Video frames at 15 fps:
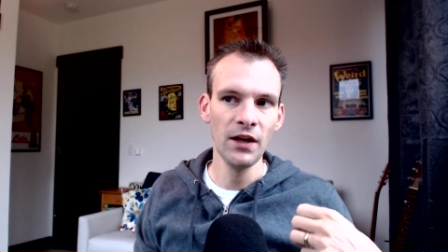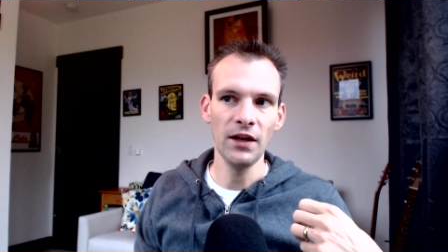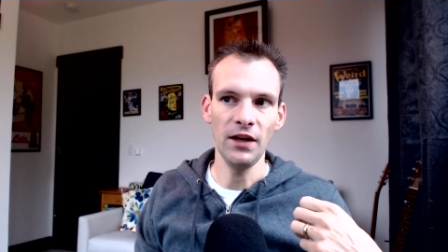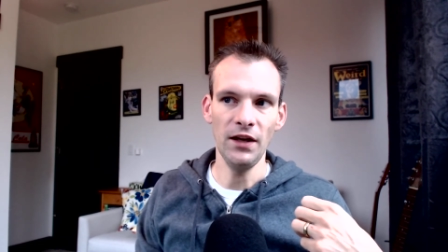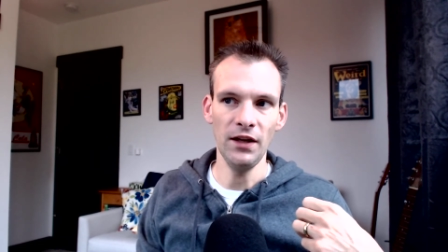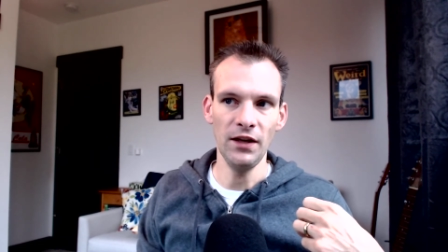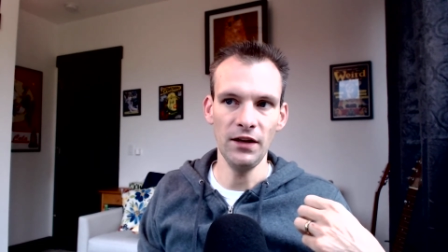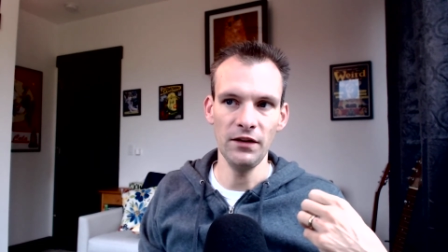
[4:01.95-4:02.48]

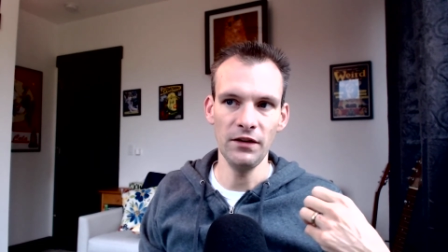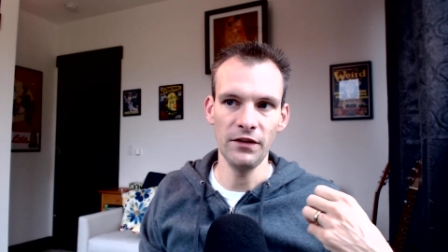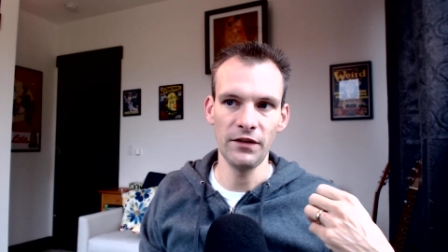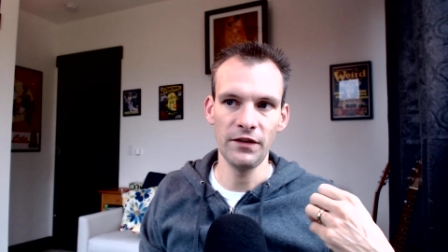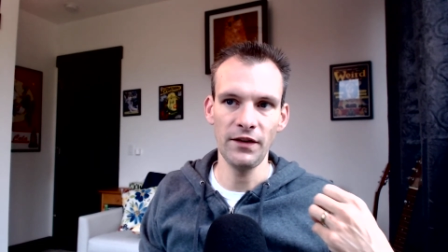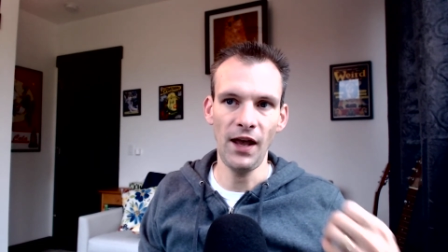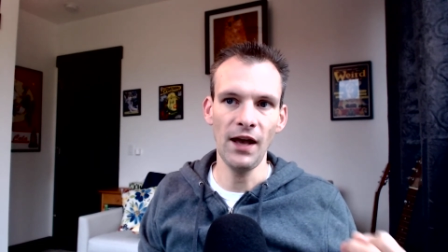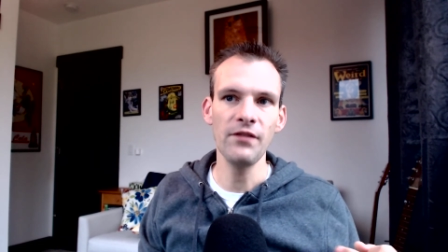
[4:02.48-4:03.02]
It
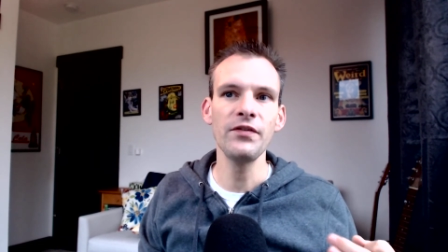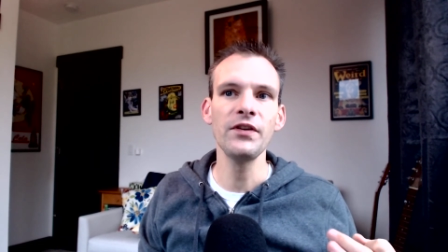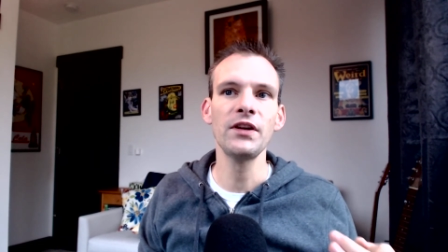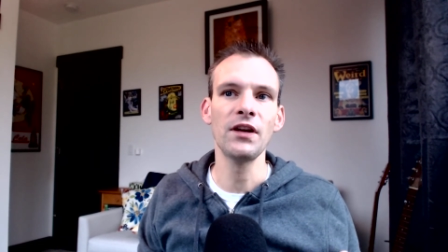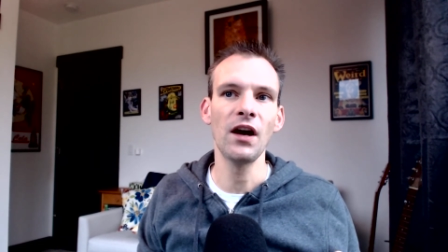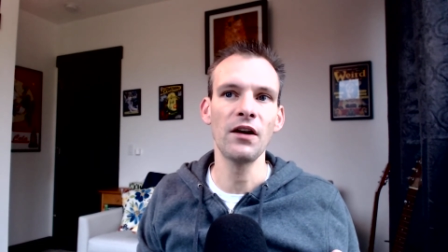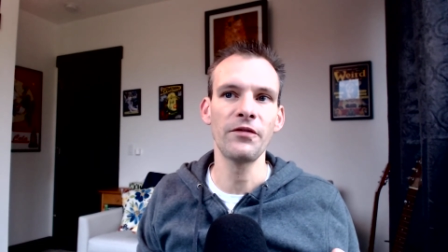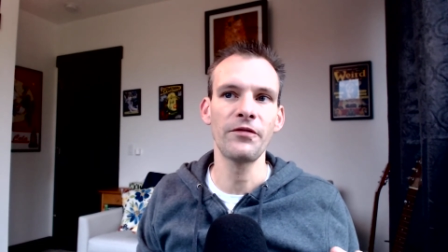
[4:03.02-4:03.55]
is heavy
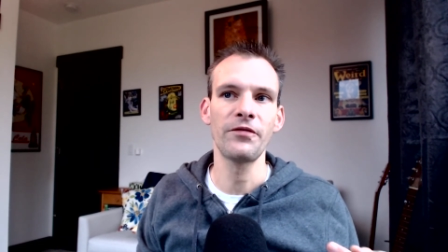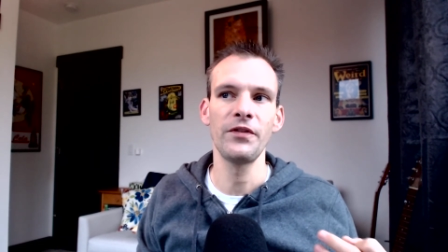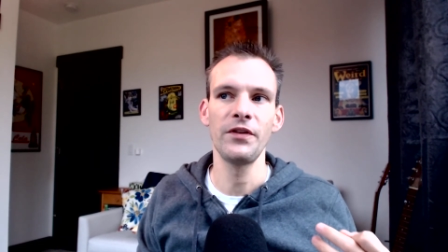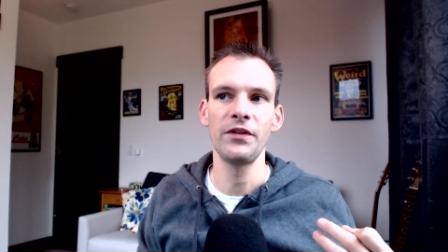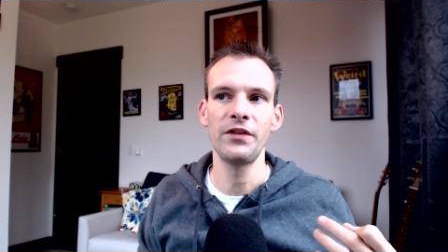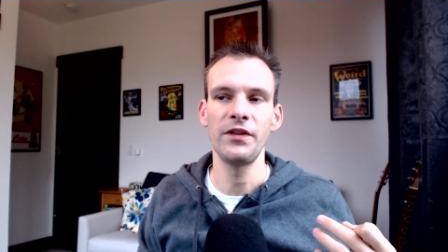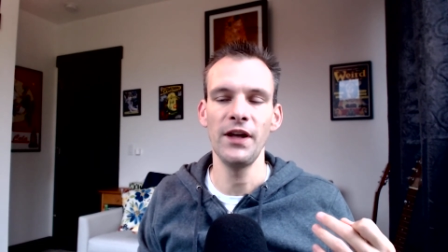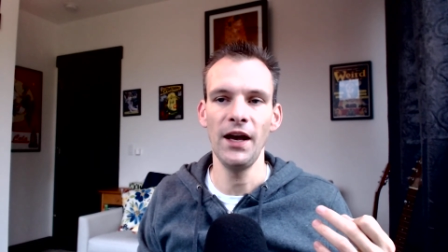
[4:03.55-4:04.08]
enough
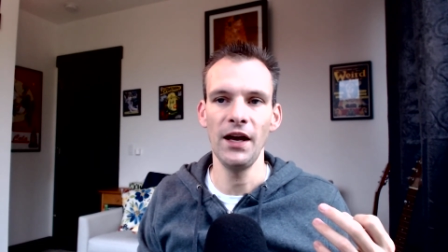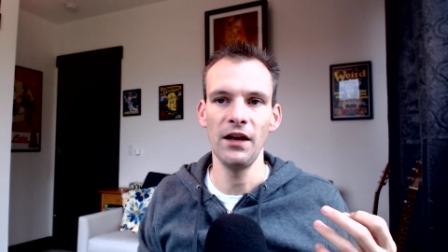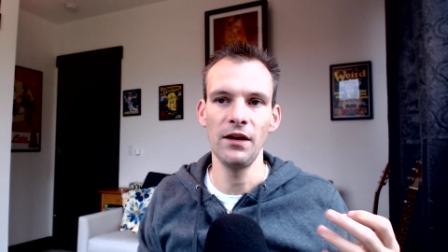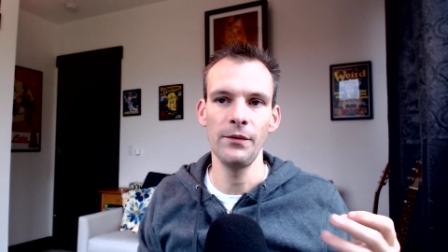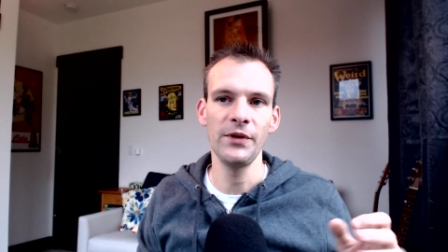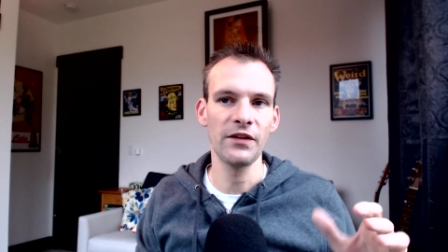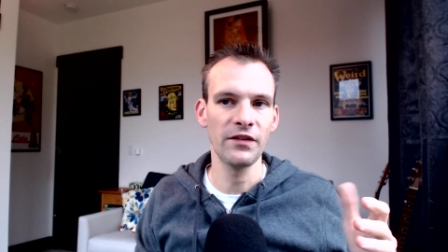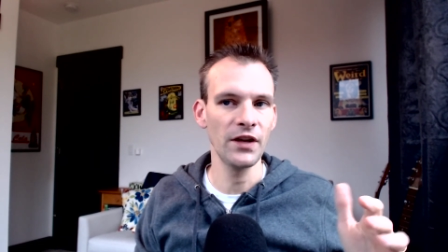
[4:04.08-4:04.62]
that I
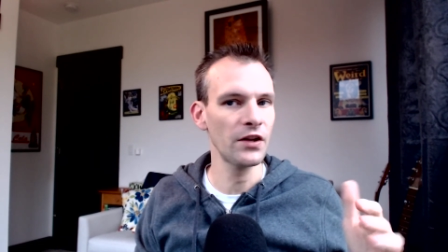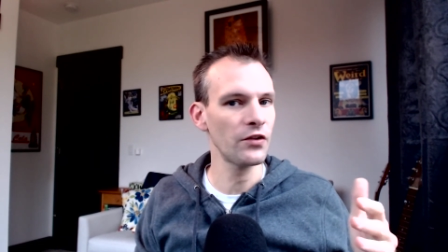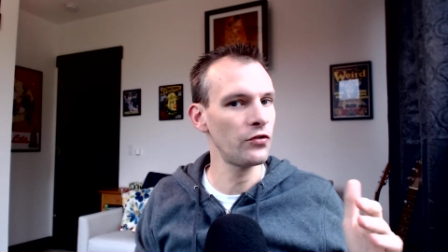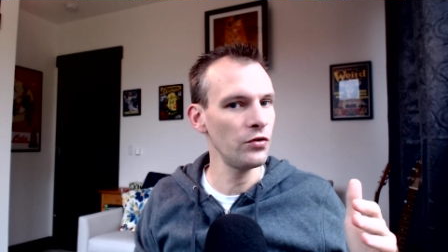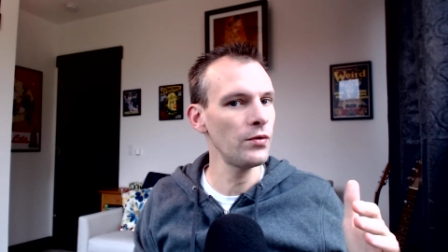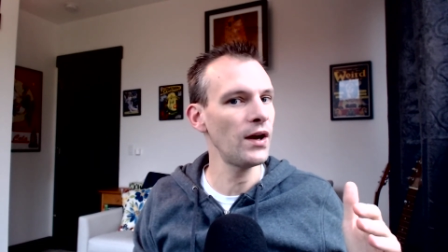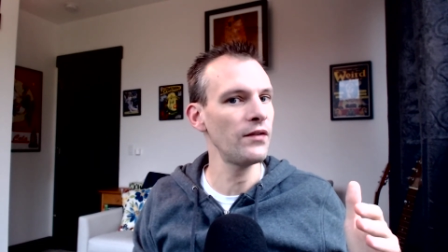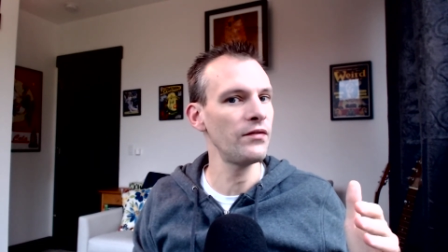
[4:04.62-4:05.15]
mean it's not
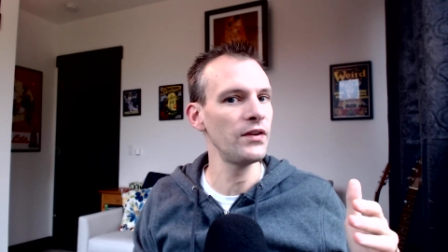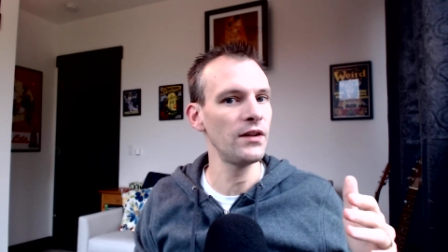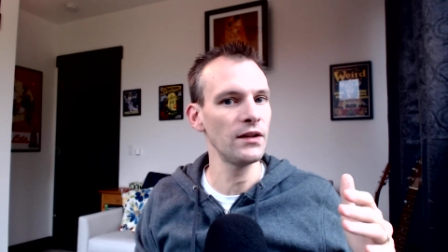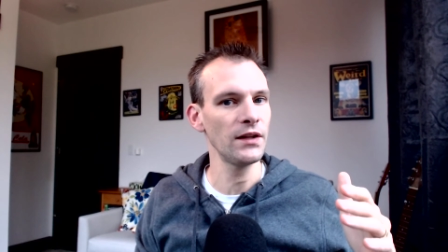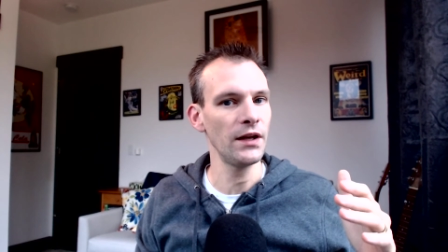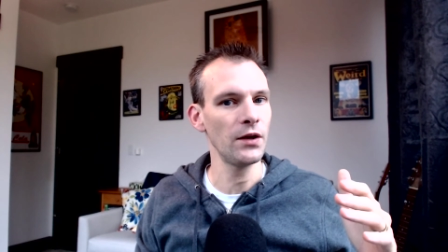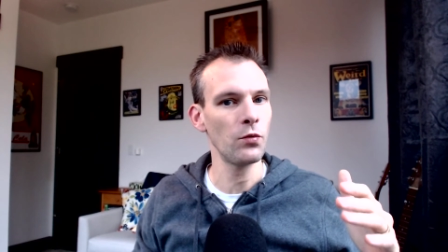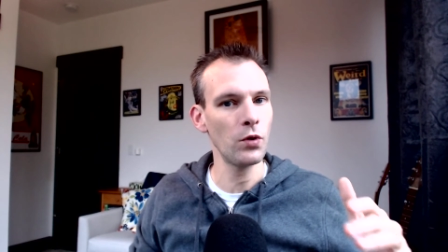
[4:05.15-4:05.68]
too heavy that
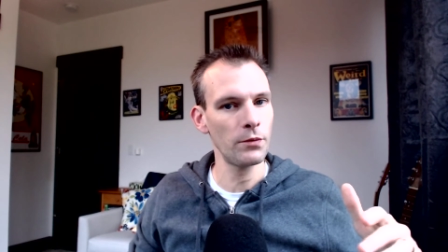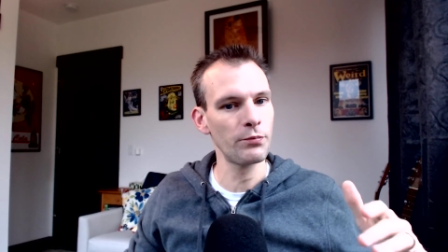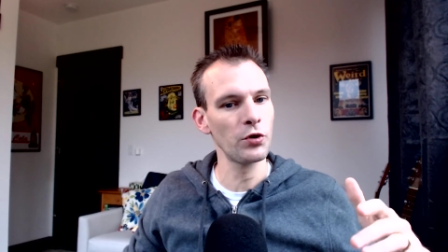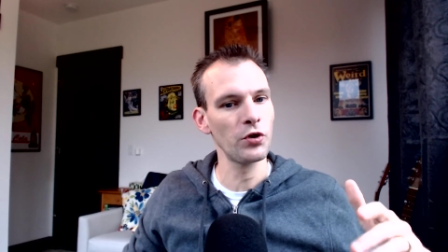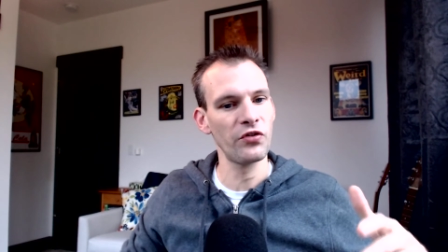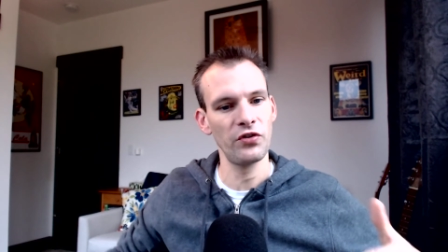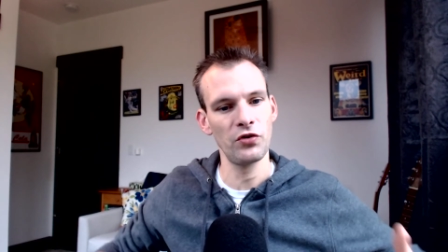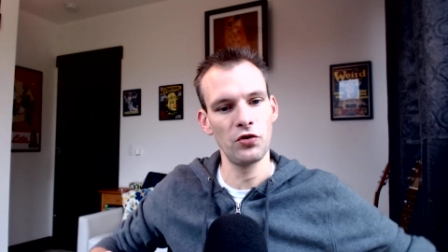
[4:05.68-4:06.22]
like one person